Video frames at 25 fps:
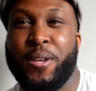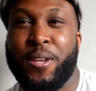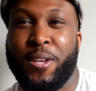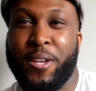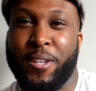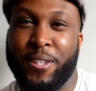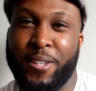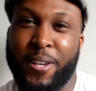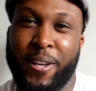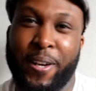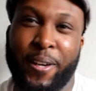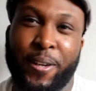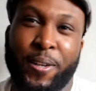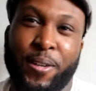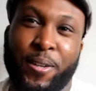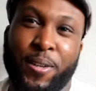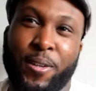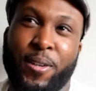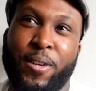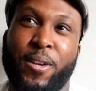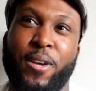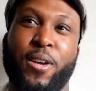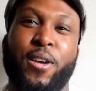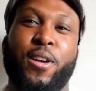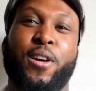It's like
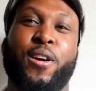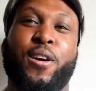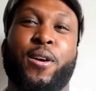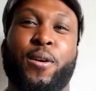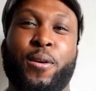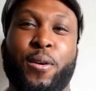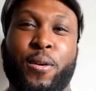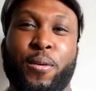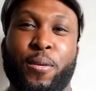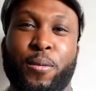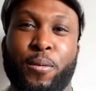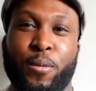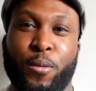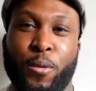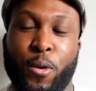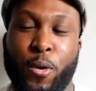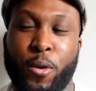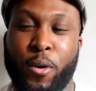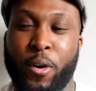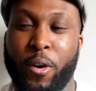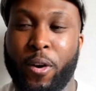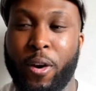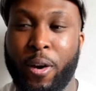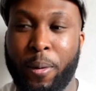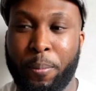
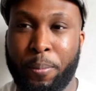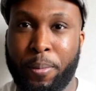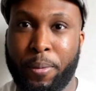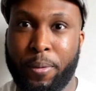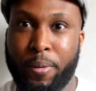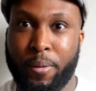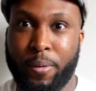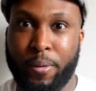growing up,